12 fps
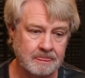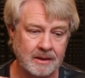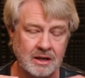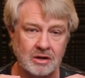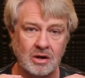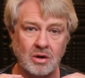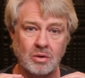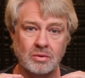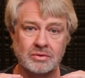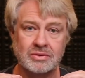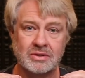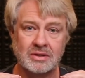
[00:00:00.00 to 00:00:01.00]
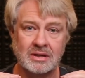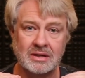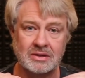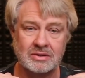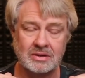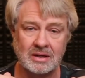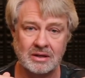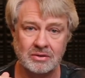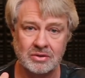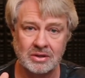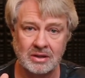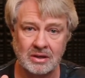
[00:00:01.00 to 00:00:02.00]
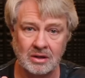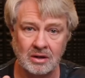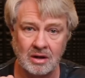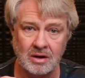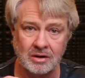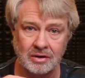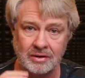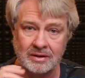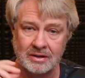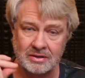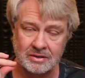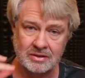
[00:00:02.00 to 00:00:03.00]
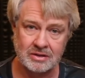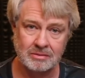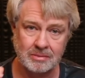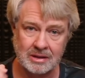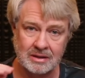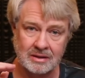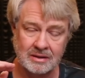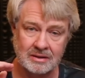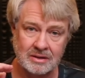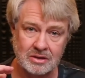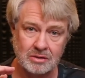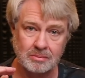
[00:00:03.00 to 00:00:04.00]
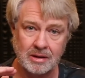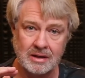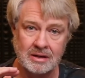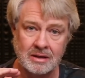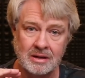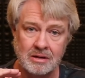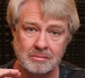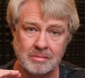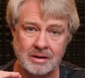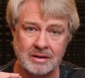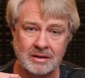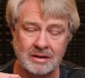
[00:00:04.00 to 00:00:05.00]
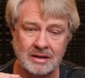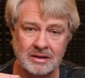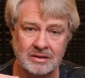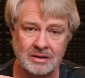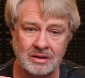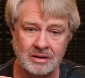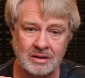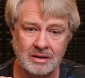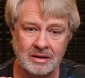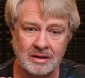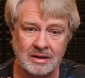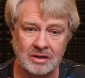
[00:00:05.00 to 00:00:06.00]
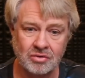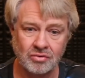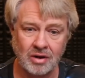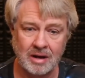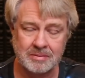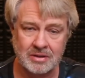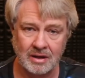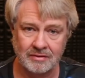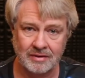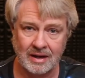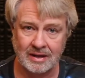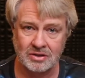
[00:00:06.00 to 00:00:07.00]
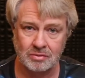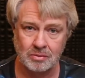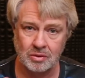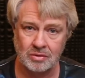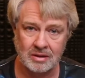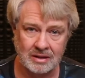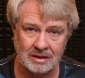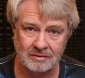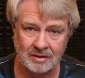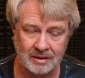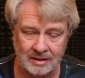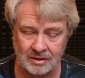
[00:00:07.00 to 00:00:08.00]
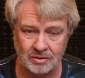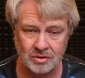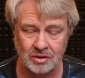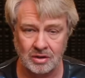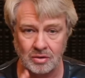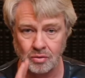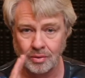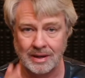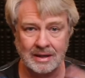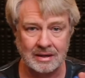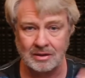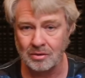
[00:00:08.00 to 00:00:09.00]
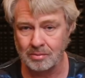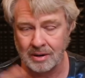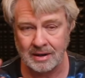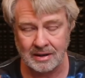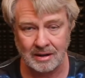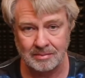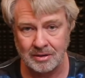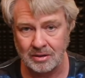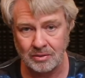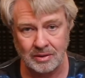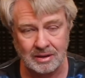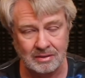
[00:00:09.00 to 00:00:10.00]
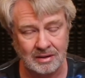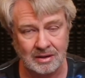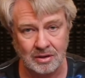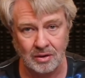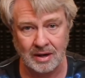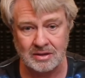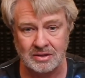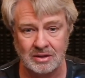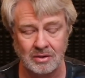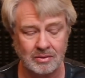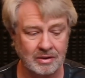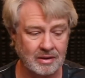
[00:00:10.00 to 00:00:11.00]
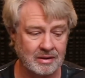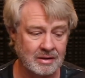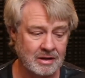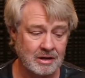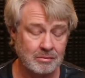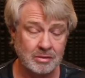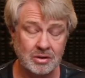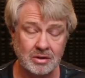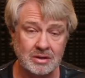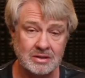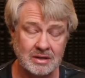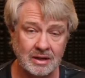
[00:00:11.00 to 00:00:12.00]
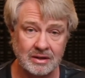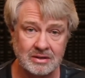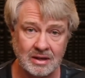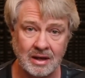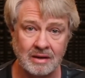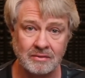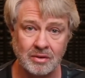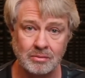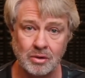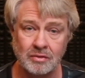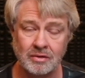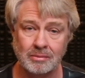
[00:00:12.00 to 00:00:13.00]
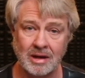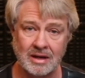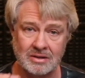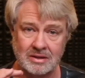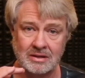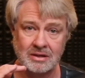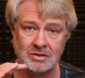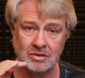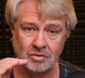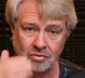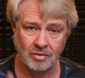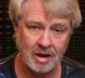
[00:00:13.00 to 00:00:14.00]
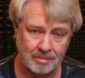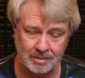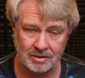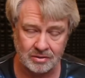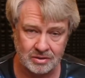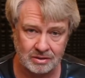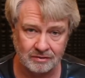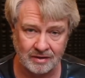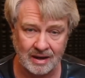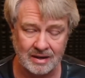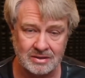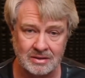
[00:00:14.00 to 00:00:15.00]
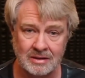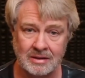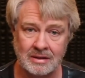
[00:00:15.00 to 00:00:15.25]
it holds its energy a little longer. It doesn't just immediately dissipate, but it drops off nice, smooth, and evenly. There's no ringing, no breakup, no anything crazy going on. But you can tell it's a heavier moving mass. It doesn't drop energy fast.